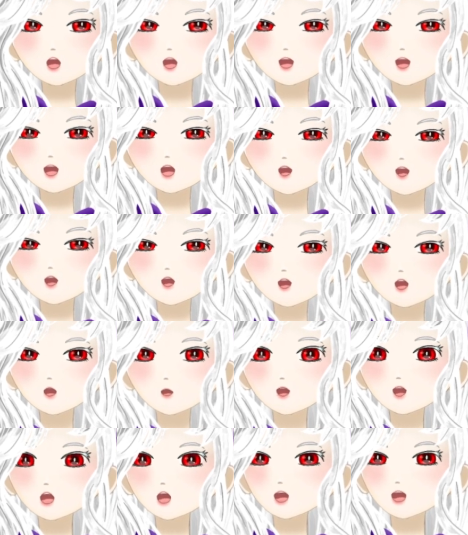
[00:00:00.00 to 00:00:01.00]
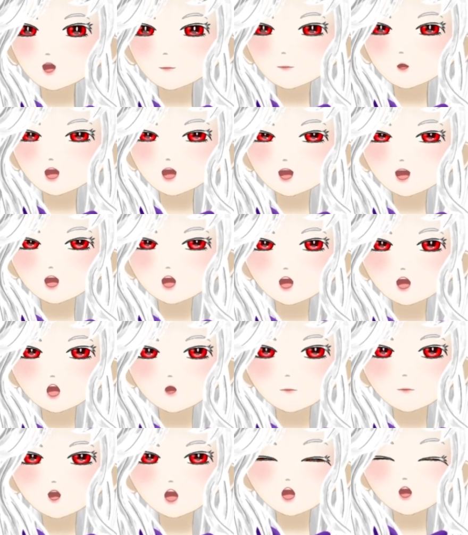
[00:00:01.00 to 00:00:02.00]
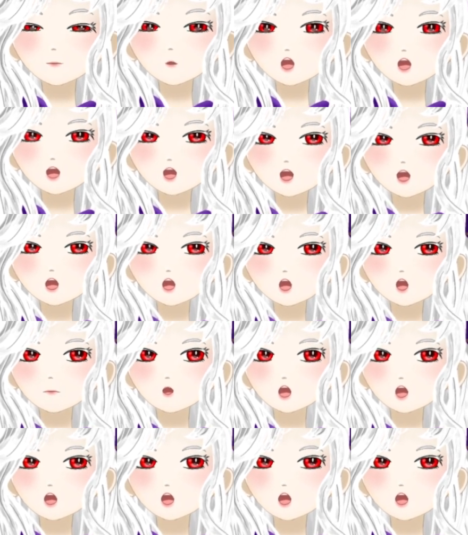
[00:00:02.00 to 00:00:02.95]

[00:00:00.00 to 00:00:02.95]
You definitely failed in making it happy,